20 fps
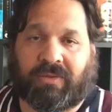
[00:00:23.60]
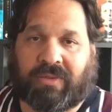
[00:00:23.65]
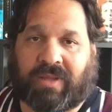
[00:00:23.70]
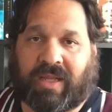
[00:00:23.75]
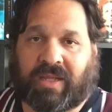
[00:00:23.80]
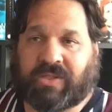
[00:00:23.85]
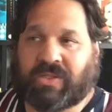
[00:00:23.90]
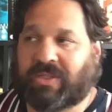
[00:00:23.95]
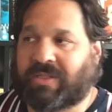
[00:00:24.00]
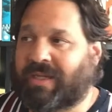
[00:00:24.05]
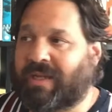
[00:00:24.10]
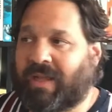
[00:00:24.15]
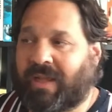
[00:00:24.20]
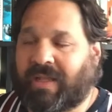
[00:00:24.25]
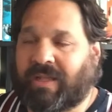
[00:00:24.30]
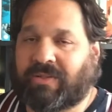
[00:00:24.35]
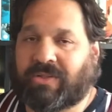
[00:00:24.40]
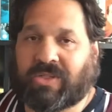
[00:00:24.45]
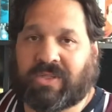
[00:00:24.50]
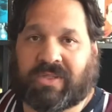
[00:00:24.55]

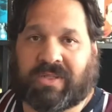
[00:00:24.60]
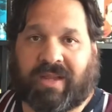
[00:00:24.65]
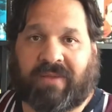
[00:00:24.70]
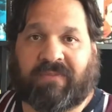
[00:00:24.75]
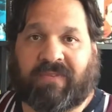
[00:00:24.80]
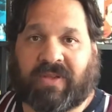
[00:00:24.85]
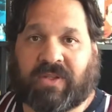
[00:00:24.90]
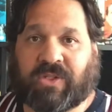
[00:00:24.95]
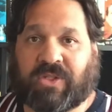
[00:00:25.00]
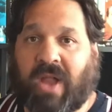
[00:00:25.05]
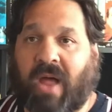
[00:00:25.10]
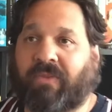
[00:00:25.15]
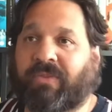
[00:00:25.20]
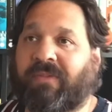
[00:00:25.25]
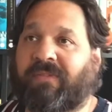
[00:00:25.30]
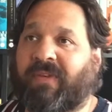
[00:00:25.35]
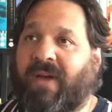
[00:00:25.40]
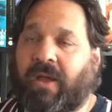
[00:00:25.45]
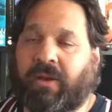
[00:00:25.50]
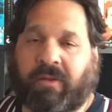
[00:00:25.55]
If it's not the
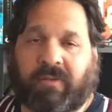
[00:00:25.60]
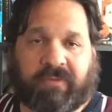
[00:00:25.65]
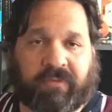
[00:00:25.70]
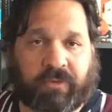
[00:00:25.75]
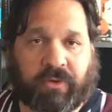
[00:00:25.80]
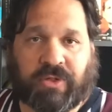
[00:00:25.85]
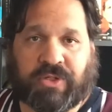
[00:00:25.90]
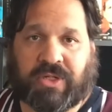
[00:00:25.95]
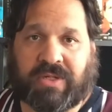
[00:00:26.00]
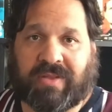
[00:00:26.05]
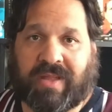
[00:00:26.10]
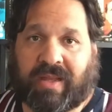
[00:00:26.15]
final version,